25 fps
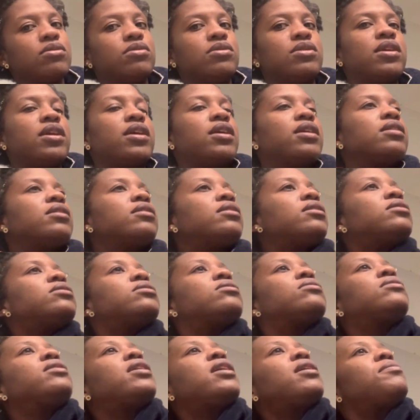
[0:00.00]
tangly? It's so
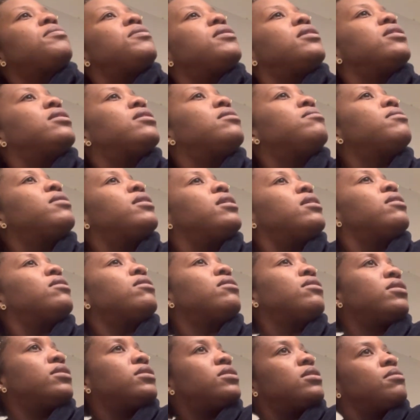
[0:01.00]
nappy. And then my
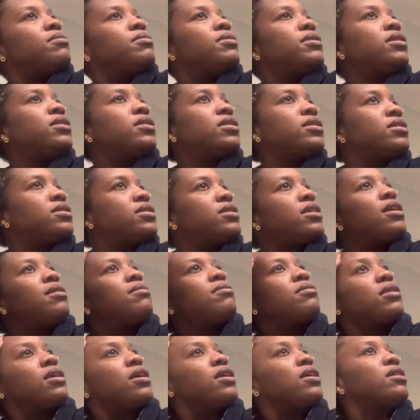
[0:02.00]
hair ends up being the
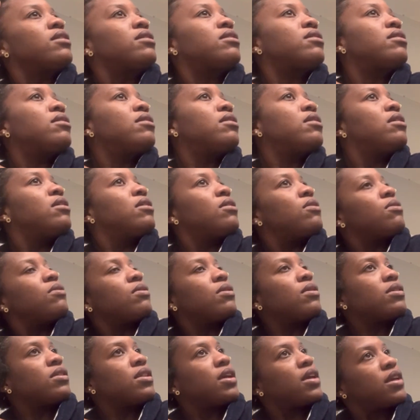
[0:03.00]
same length
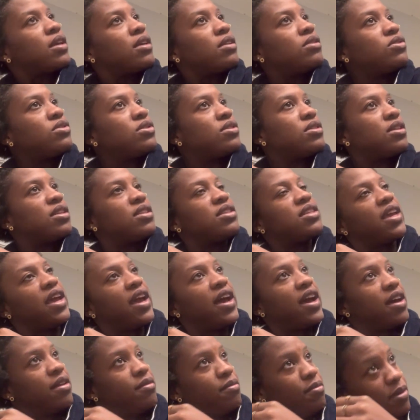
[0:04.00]
or like just a
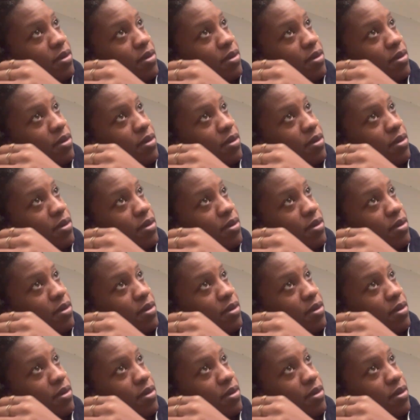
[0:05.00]
tad